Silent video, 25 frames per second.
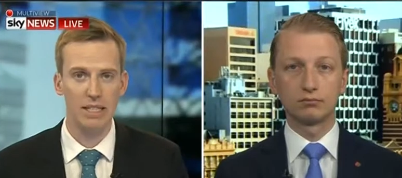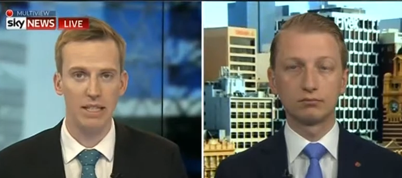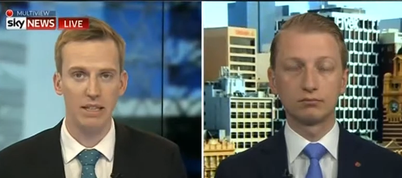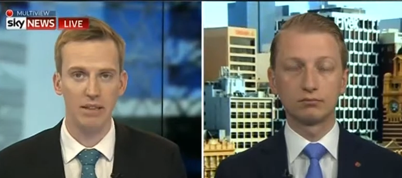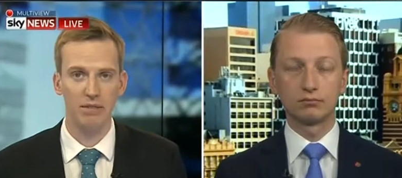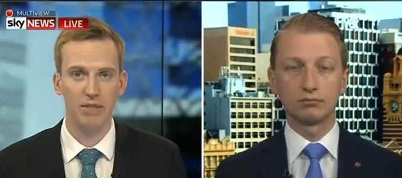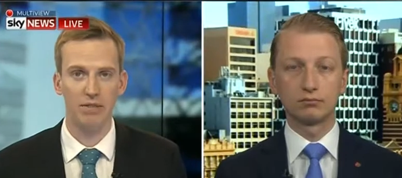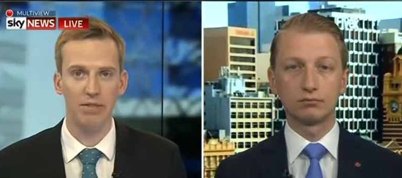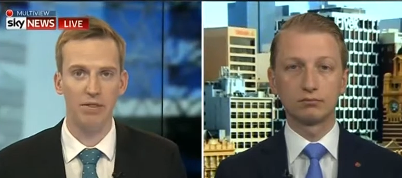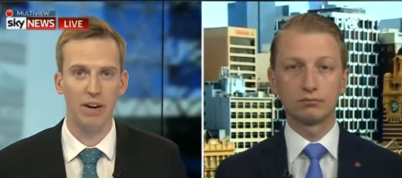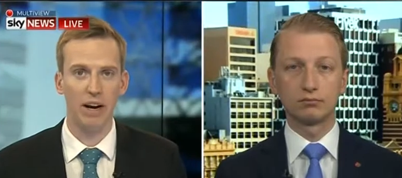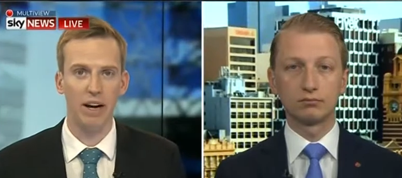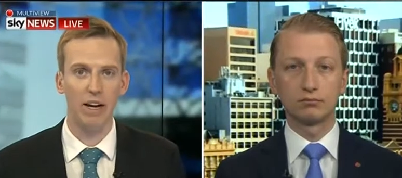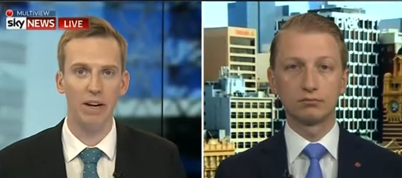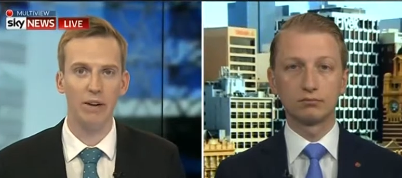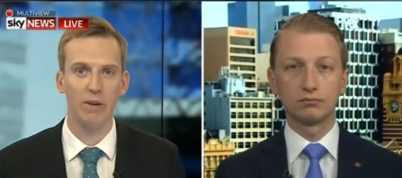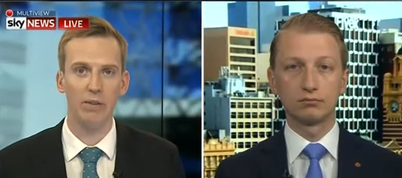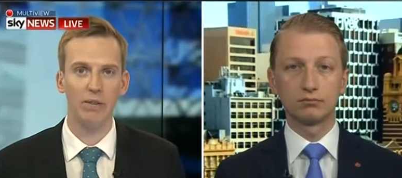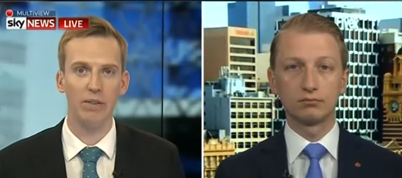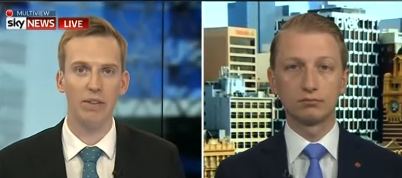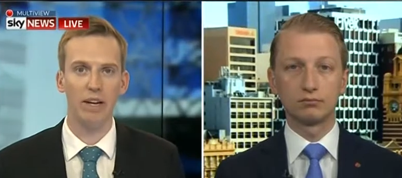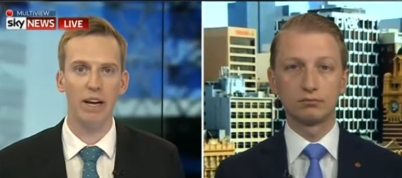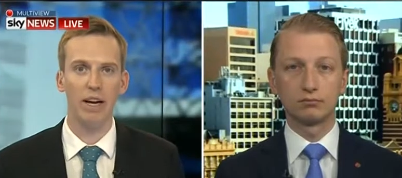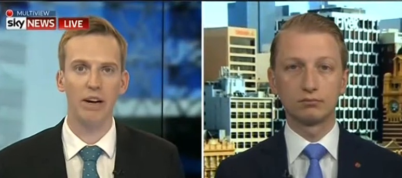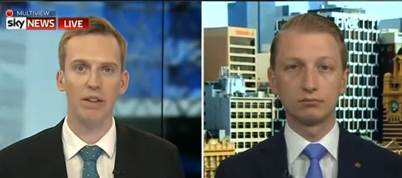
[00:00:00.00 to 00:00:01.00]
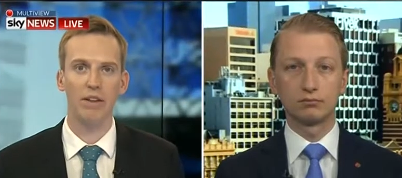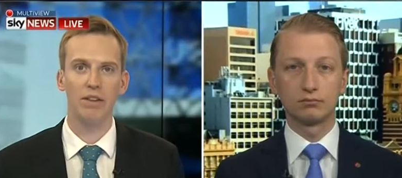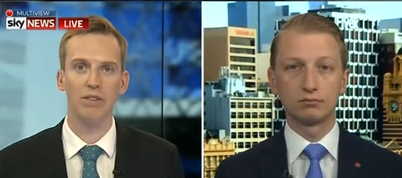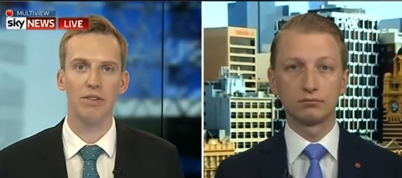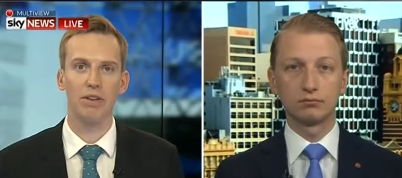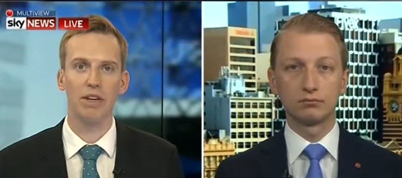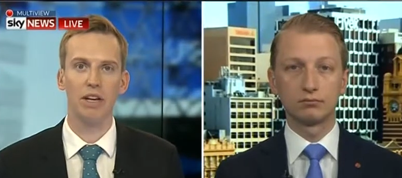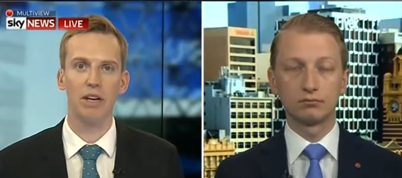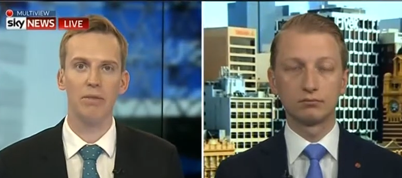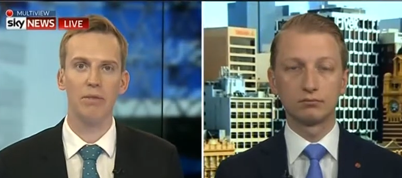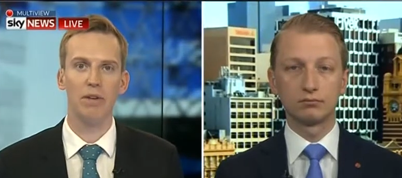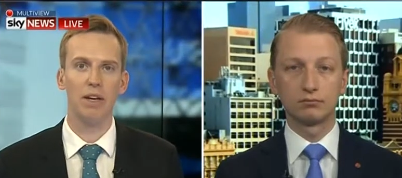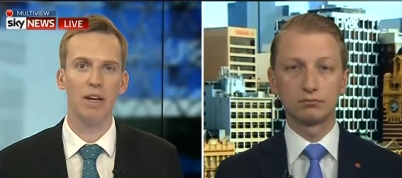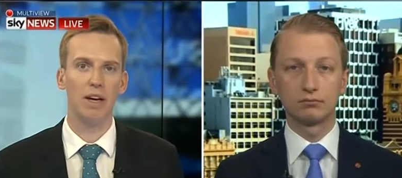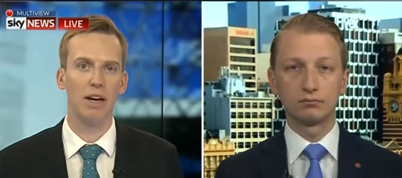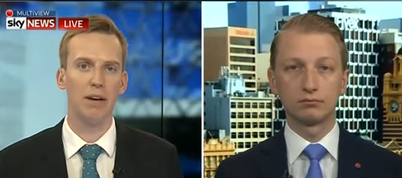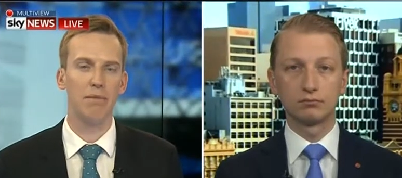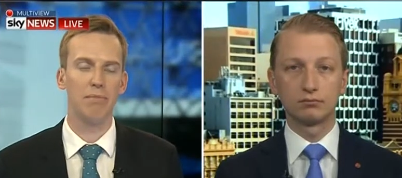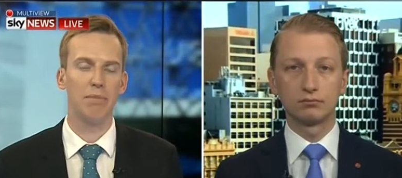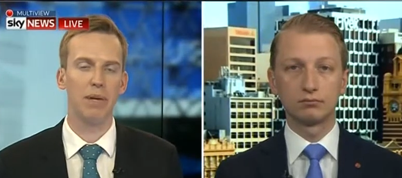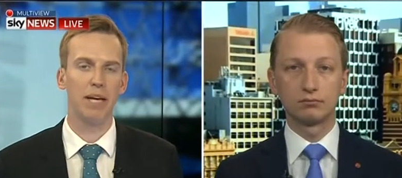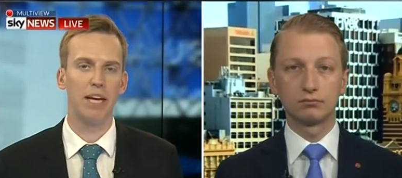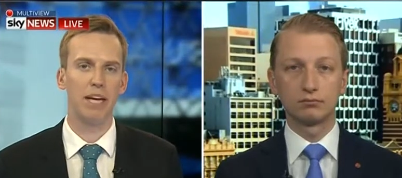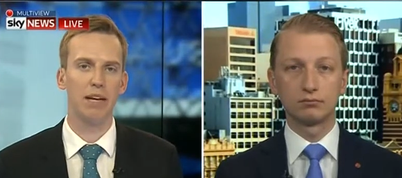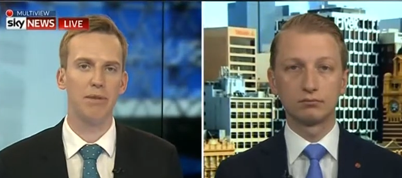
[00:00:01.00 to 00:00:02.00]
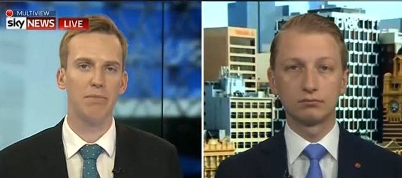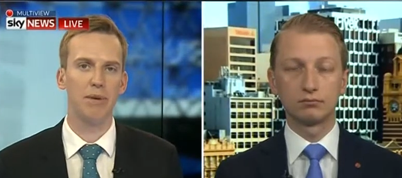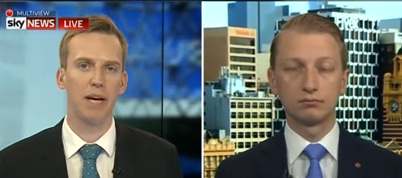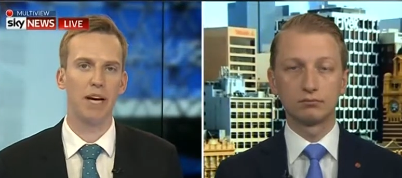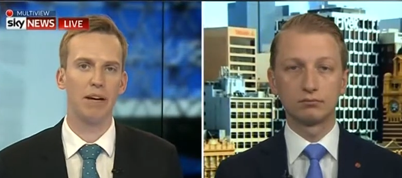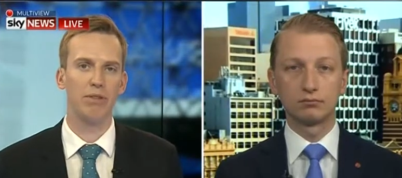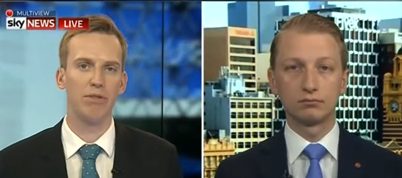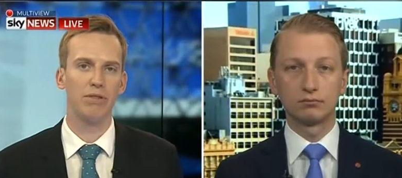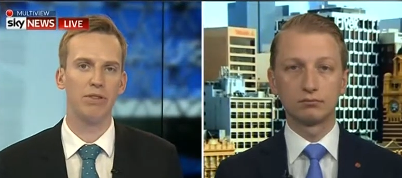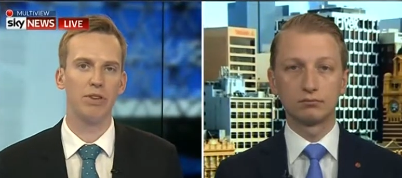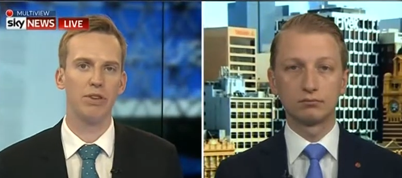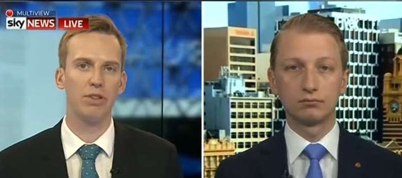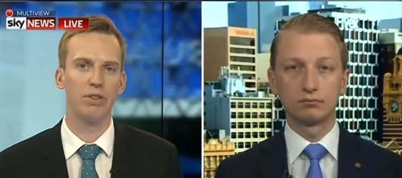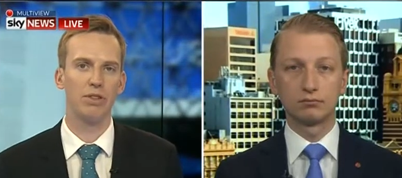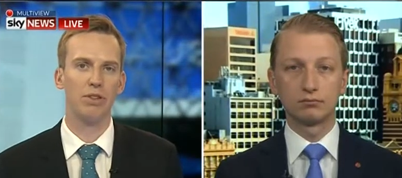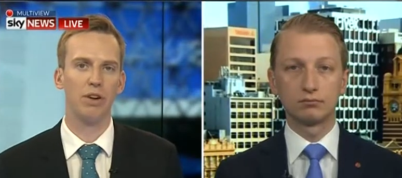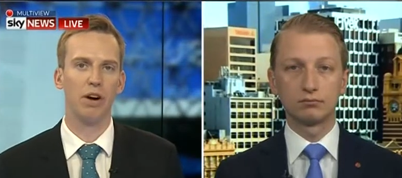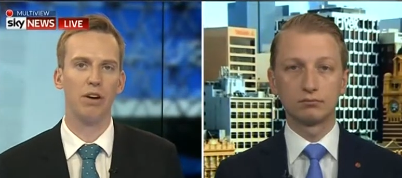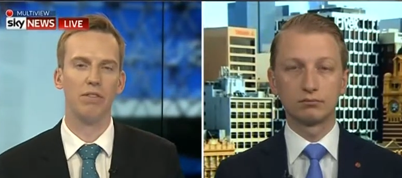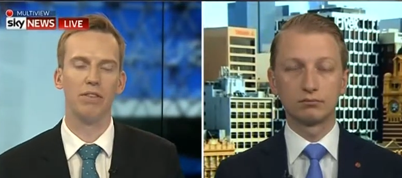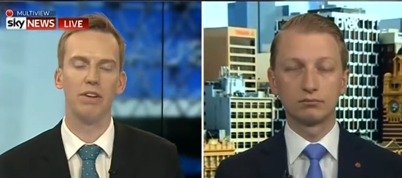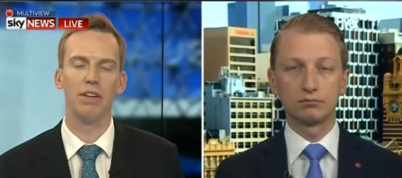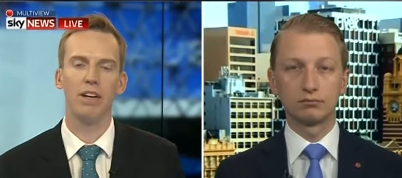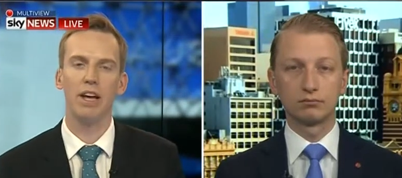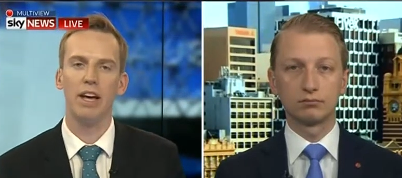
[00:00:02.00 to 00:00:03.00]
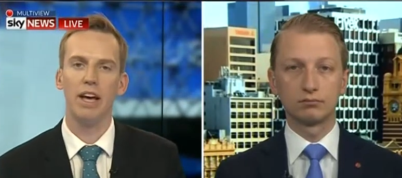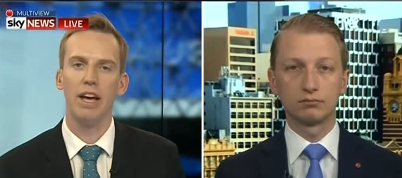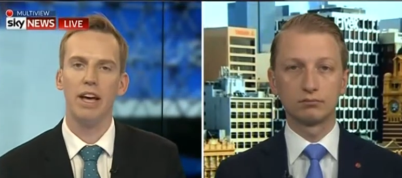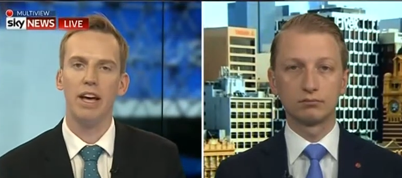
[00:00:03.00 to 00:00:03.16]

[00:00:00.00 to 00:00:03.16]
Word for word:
Speaker 1: that failed. Now there's going to be a, pared back version of it.